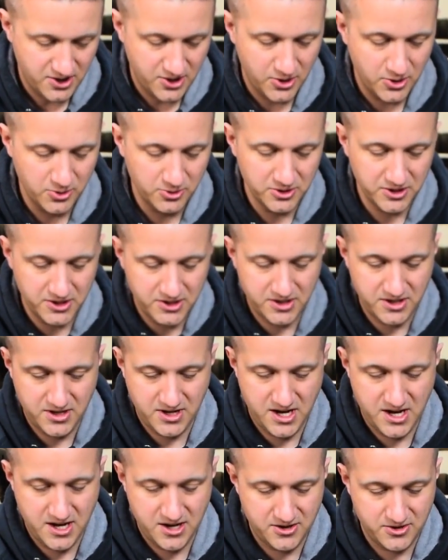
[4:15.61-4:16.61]
coolant
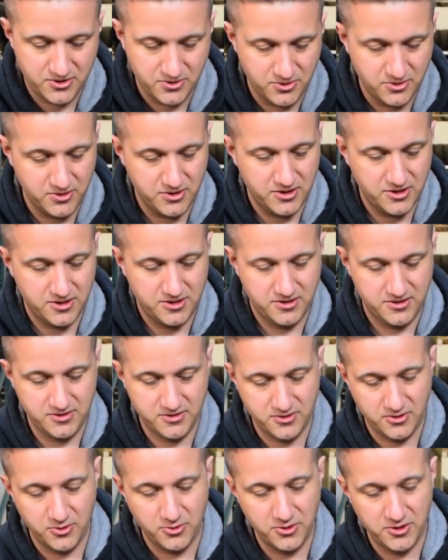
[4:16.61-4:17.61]
and or
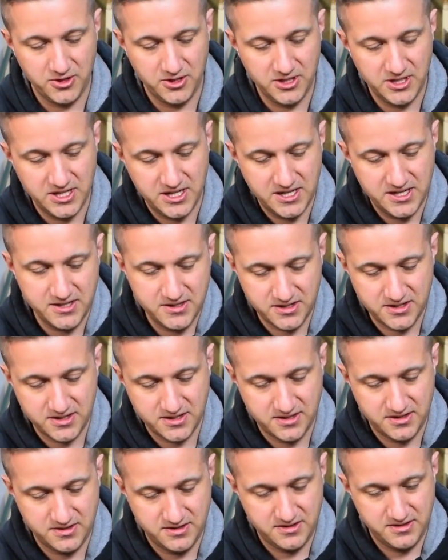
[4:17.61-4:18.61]
oil lines.